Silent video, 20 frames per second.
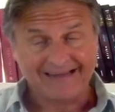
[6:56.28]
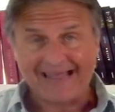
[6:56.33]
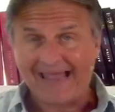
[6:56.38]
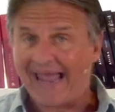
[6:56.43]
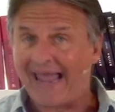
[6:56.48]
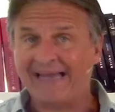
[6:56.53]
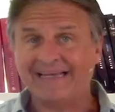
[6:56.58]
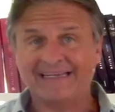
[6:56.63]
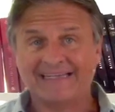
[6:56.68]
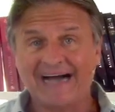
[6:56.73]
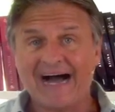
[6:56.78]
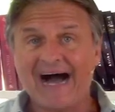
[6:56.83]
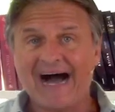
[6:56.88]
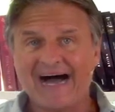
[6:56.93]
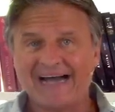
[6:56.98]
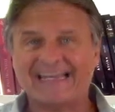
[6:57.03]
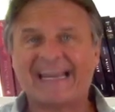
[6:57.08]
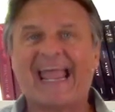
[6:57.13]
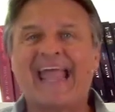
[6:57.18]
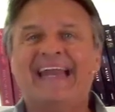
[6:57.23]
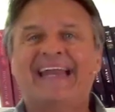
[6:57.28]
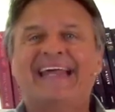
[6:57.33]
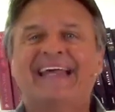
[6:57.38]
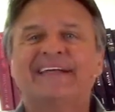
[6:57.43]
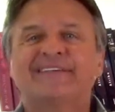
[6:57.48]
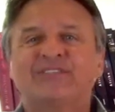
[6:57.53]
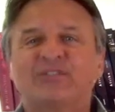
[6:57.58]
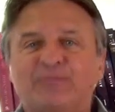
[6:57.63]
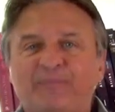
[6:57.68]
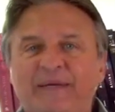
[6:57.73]
And God and
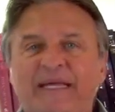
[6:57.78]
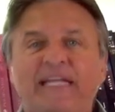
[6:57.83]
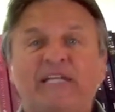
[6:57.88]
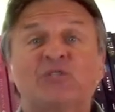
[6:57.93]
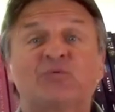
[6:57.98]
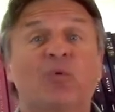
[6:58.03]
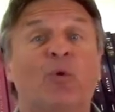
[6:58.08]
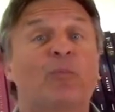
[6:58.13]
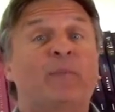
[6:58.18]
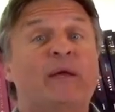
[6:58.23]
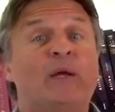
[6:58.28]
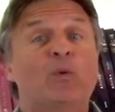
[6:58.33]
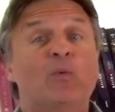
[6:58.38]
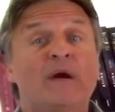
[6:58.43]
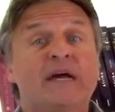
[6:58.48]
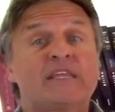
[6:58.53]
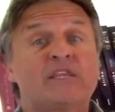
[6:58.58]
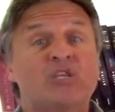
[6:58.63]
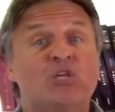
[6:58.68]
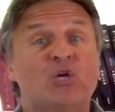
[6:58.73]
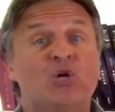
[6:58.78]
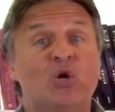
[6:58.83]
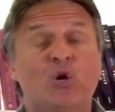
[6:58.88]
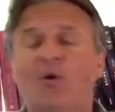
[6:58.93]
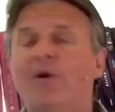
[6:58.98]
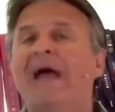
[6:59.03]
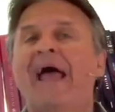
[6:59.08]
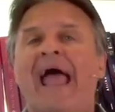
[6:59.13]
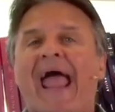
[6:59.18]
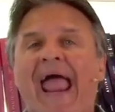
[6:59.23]
his peace will be with
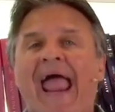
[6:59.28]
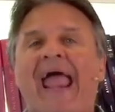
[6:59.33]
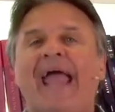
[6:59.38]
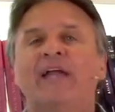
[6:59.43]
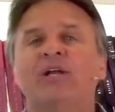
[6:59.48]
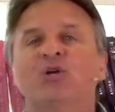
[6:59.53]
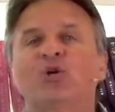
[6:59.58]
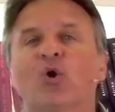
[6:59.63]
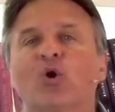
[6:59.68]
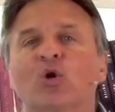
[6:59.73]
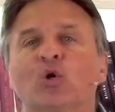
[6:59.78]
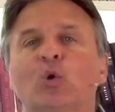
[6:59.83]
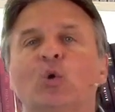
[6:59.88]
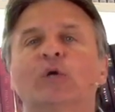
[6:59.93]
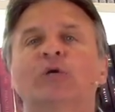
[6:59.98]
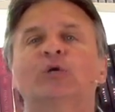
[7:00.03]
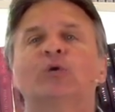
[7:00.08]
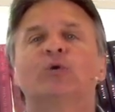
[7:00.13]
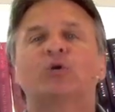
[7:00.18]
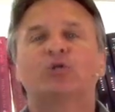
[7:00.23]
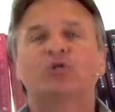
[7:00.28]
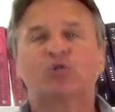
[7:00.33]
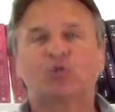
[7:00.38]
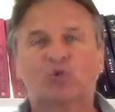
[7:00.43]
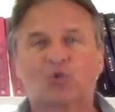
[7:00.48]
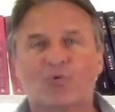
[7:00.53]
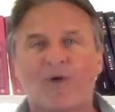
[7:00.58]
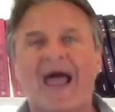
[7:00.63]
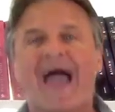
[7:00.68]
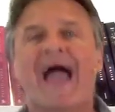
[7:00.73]
you, and you're going to
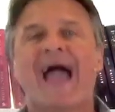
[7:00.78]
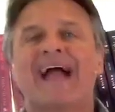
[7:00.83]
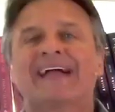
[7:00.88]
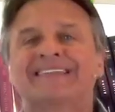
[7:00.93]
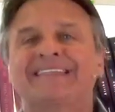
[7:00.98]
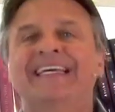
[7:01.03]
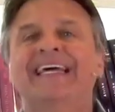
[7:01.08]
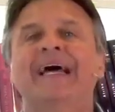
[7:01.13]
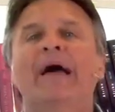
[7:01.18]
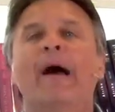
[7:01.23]
attract